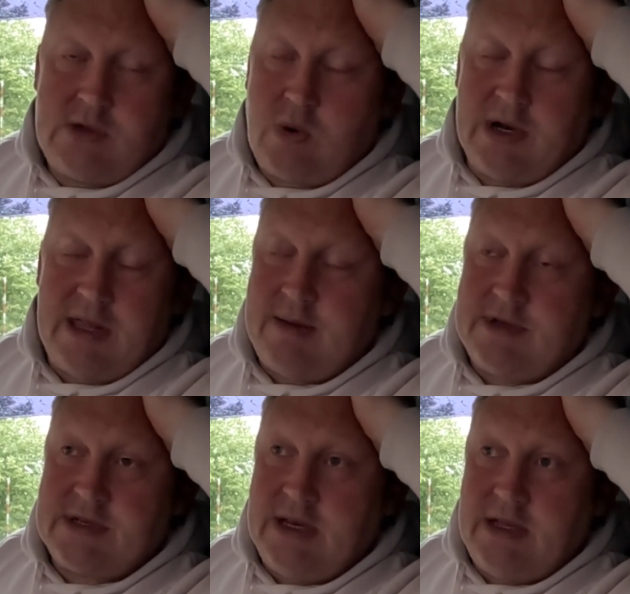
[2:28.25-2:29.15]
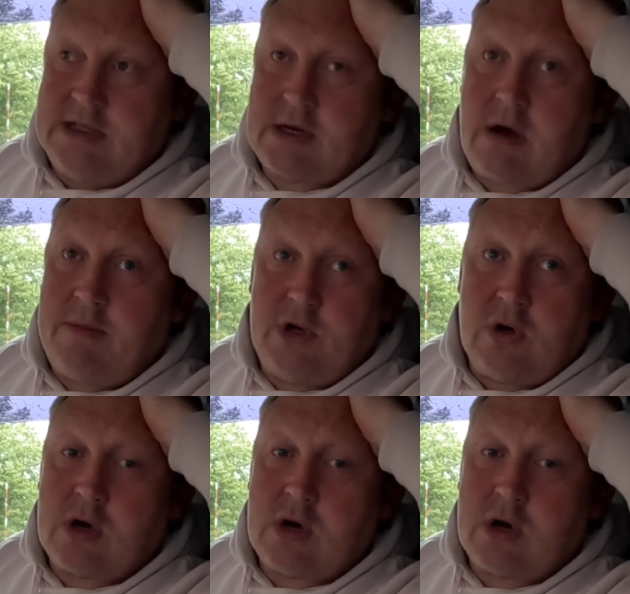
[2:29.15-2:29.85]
It's one of them, isn't it? It's got to be done.